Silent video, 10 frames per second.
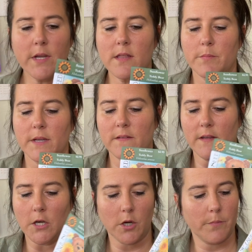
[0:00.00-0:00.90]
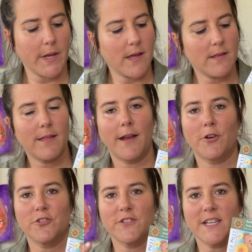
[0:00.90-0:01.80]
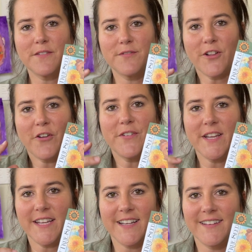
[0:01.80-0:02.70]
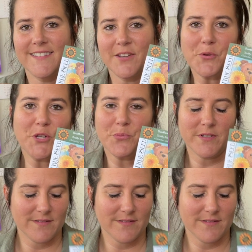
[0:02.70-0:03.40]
the big center, but they are just like fluffy and so cute.